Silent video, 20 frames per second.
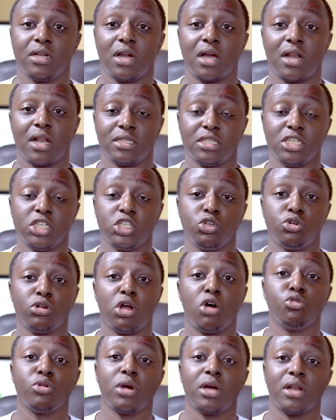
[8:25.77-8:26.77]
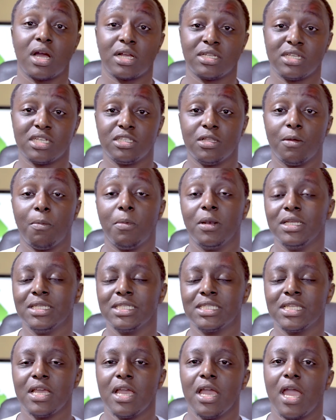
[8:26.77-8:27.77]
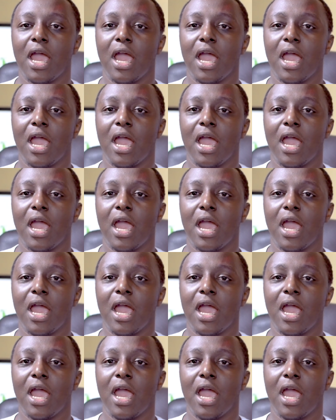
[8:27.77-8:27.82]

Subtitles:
they can assist you on how you can access the place,